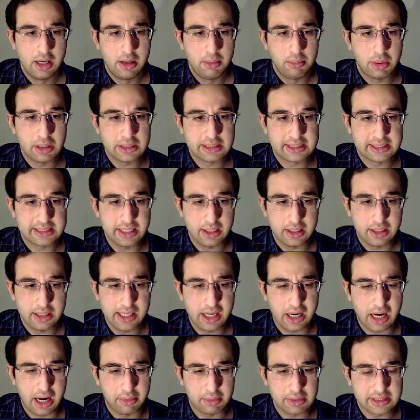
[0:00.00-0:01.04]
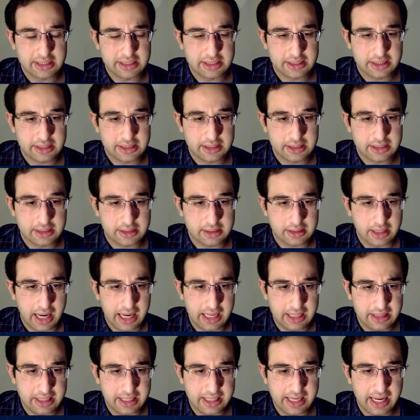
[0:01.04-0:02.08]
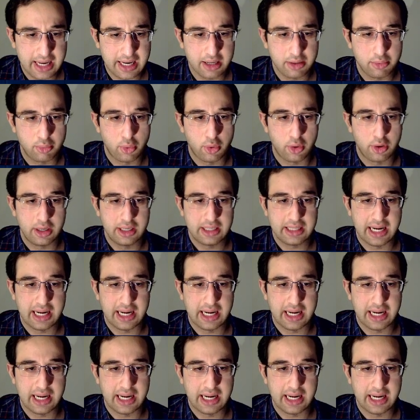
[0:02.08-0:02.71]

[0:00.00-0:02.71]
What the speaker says: But still here, I was slightly getting worried